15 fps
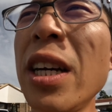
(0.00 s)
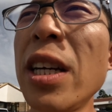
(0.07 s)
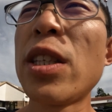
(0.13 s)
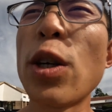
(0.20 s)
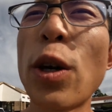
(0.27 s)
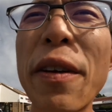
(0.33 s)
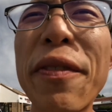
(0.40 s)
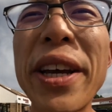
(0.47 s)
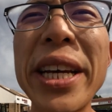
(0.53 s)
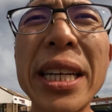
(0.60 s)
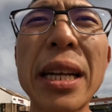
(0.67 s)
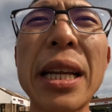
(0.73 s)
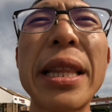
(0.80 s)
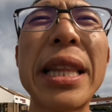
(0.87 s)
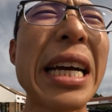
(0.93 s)
So if
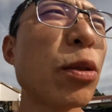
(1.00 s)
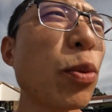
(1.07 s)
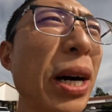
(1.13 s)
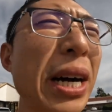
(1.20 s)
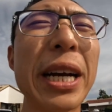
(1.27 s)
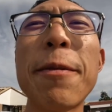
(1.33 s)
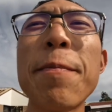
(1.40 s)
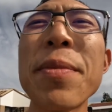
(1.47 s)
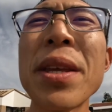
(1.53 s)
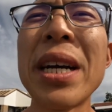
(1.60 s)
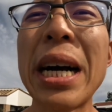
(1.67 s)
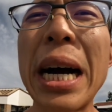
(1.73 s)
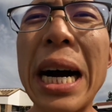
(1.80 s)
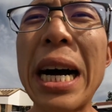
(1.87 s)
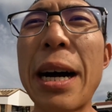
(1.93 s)
you eat that's why,
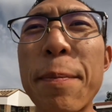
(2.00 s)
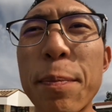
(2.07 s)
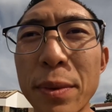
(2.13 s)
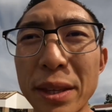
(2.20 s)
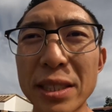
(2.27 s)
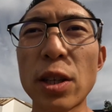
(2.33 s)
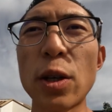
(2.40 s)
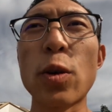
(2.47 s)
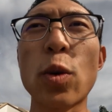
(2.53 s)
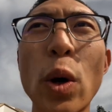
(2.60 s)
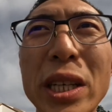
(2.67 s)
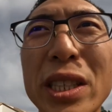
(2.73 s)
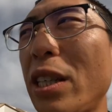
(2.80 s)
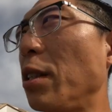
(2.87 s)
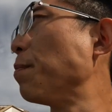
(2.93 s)
so
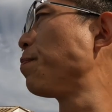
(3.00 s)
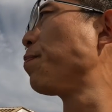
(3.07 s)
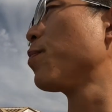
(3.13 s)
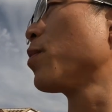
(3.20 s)
question.